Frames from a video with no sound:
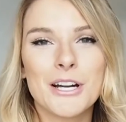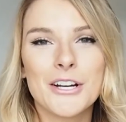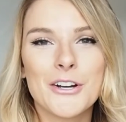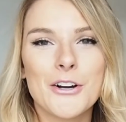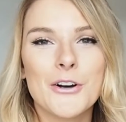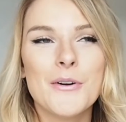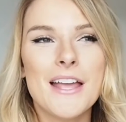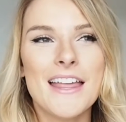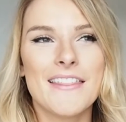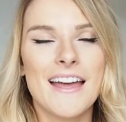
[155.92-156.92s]
Marco
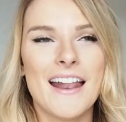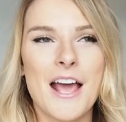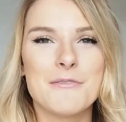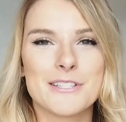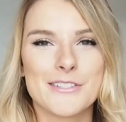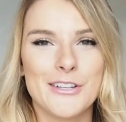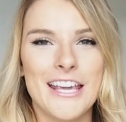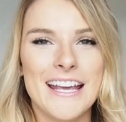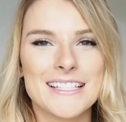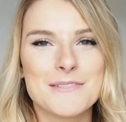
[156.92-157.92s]
that I was
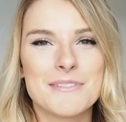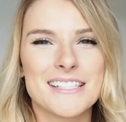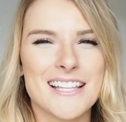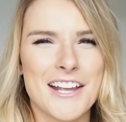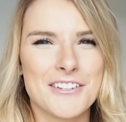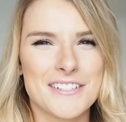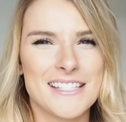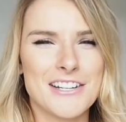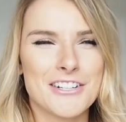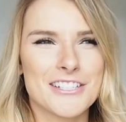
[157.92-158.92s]
looking at some designer
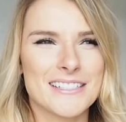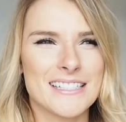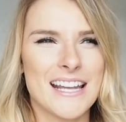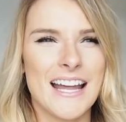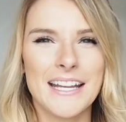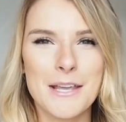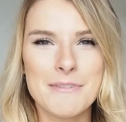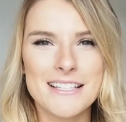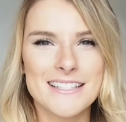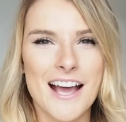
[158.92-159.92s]
sneakers, and he kind of gave
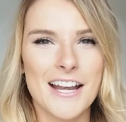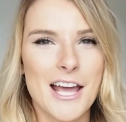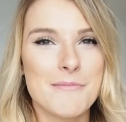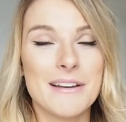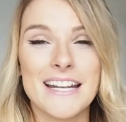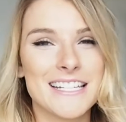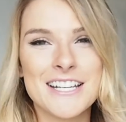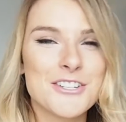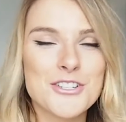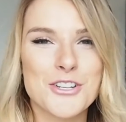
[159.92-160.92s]
me the side eye, but I
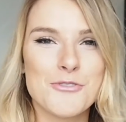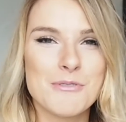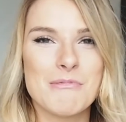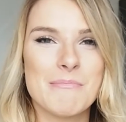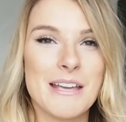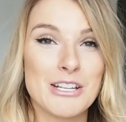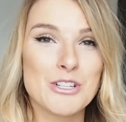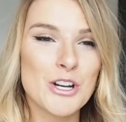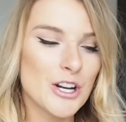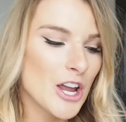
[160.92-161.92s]
didn't show him a
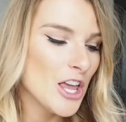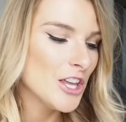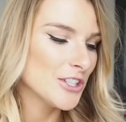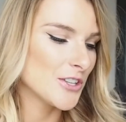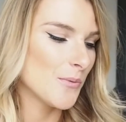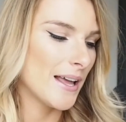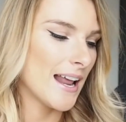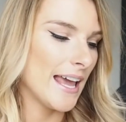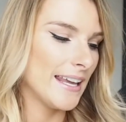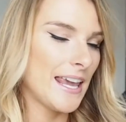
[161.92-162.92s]
picture. So when
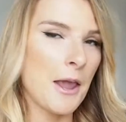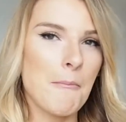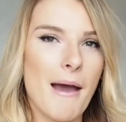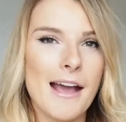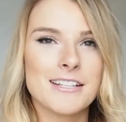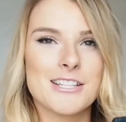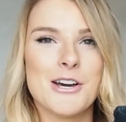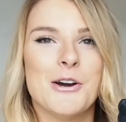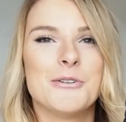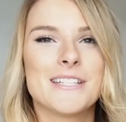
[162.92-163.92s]
I came back to
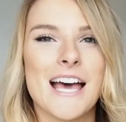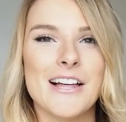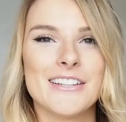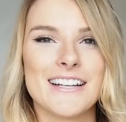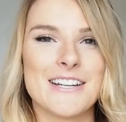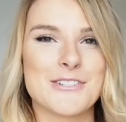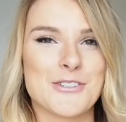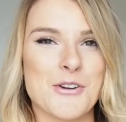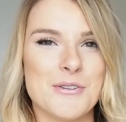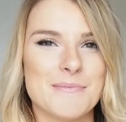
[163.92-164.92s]
the hotel and I
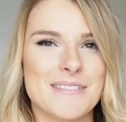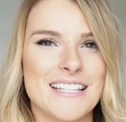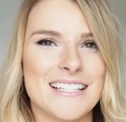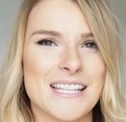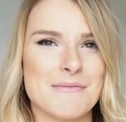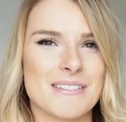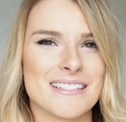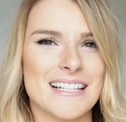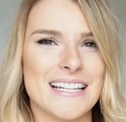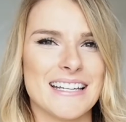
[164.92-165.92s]
showed him these, he was
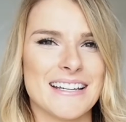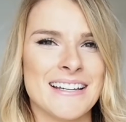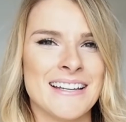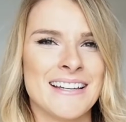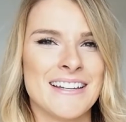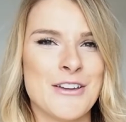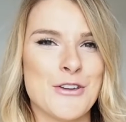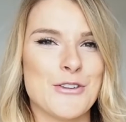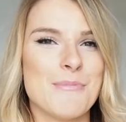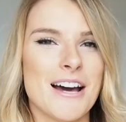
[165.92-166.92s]
like,
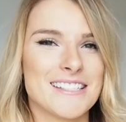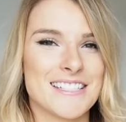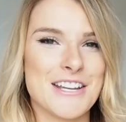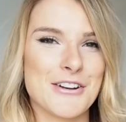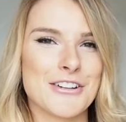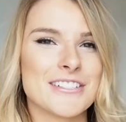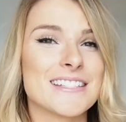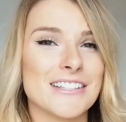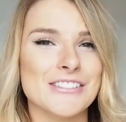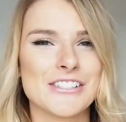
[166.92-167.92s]
"You bought sneakers
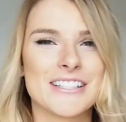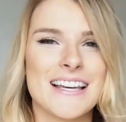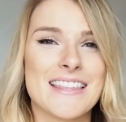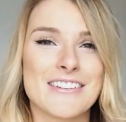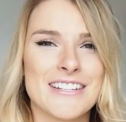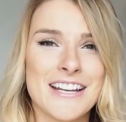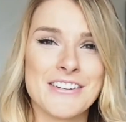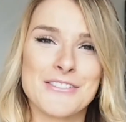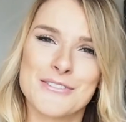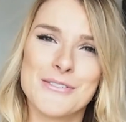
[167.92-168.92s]
that look like they're 10
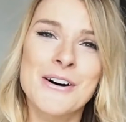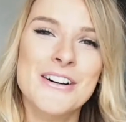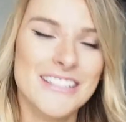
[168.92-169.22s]
years old."